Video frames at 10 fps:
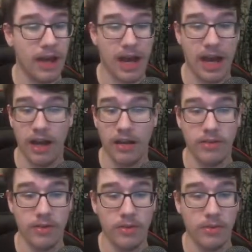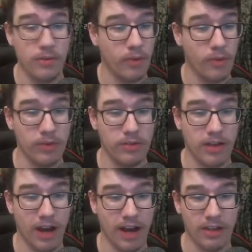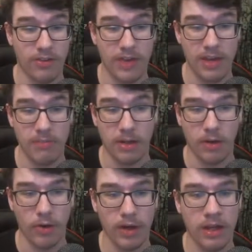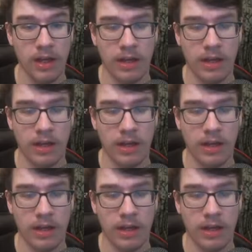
And we just kind of keep it going.